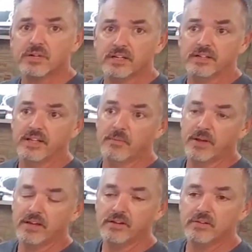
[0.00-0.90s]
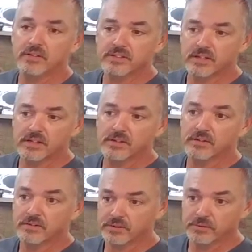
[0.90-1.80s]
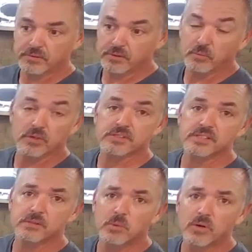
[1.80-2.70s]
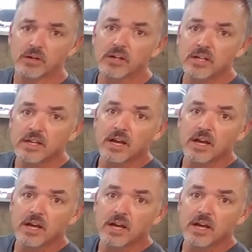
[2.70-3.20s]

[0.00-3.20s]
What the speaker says: That way I know that you want to see some more.